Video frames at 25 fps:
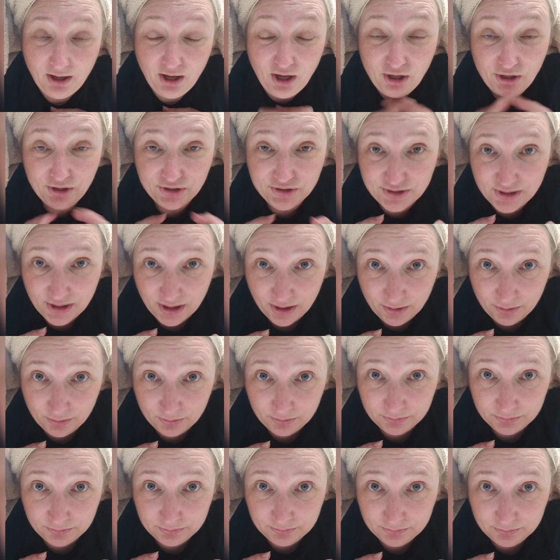
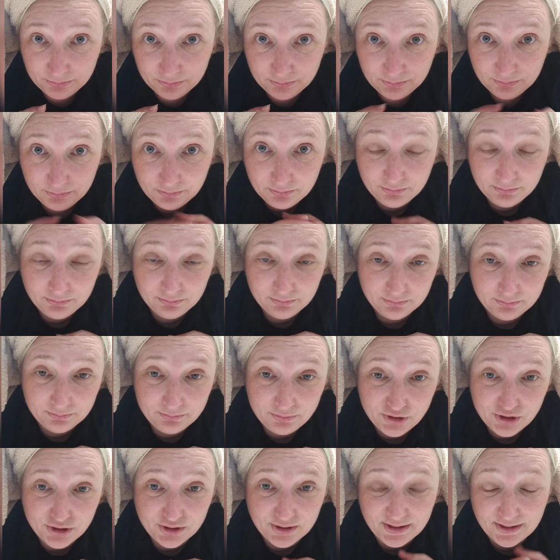Also,
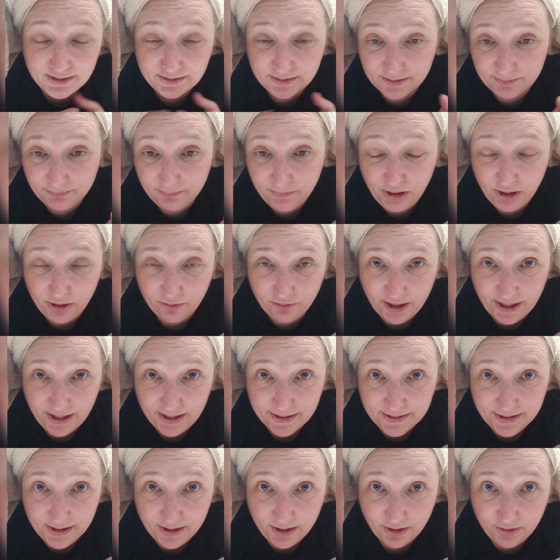just as, you know,
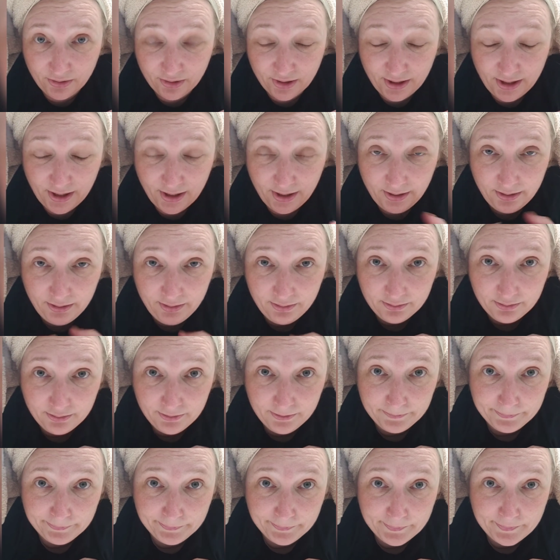icing on the cake,
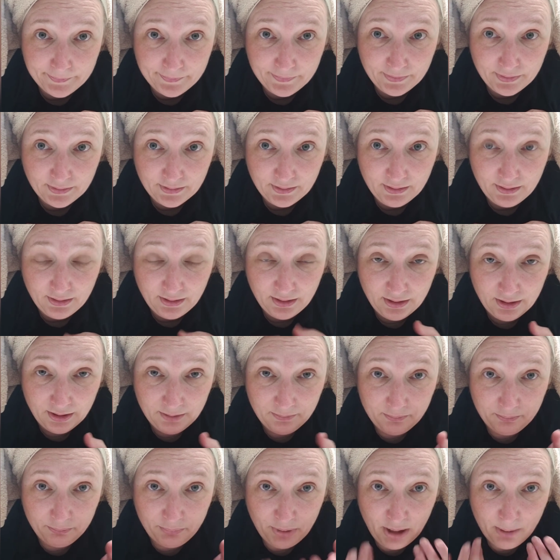
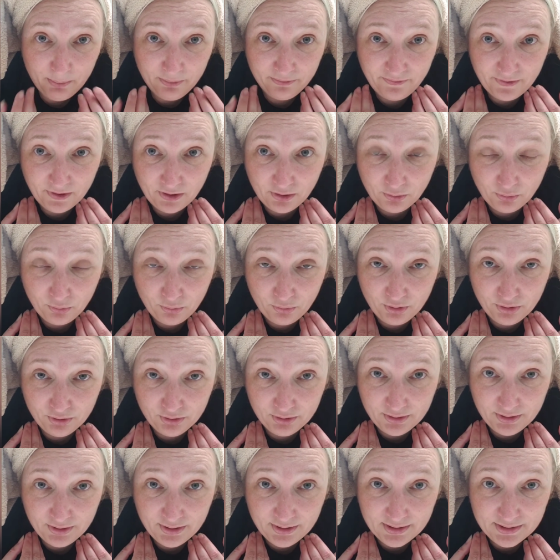Pomifera
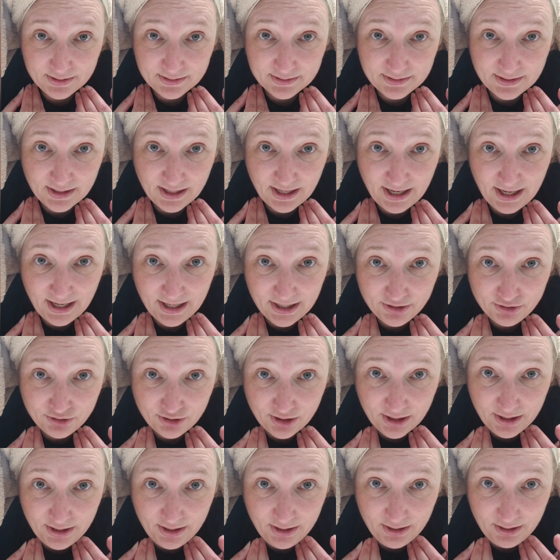oil is
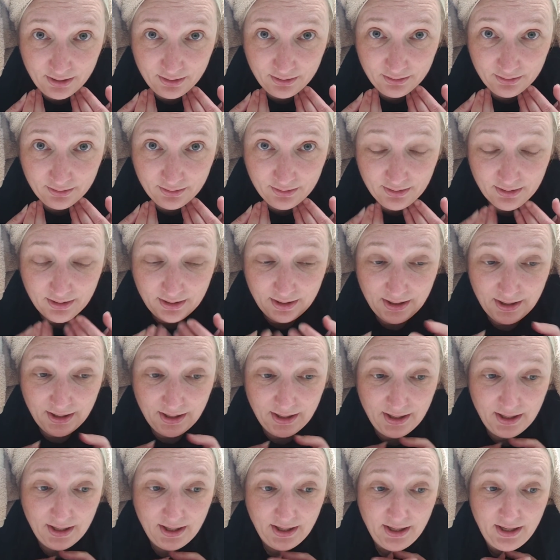hydrating,
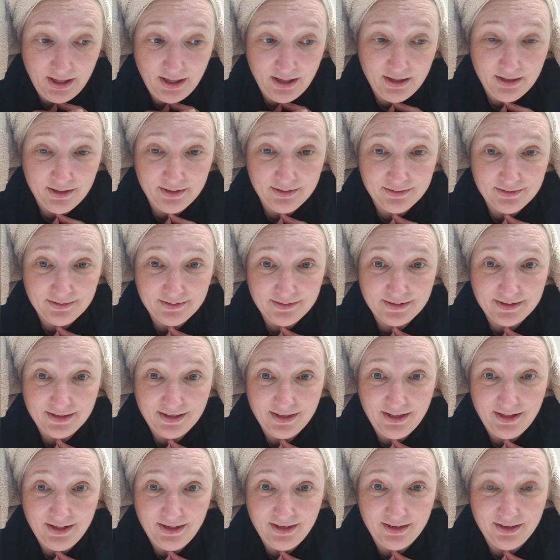and
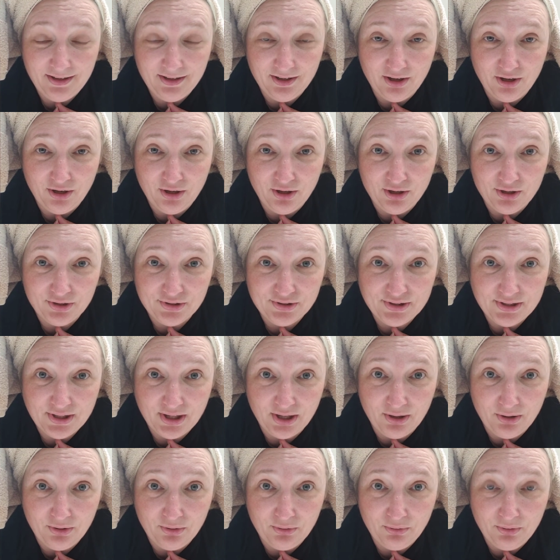it
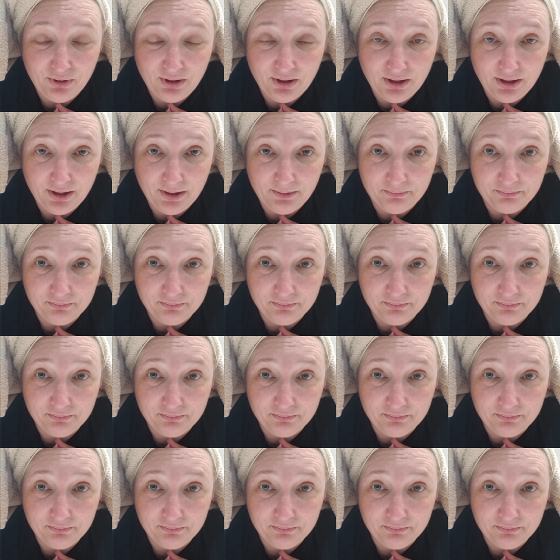also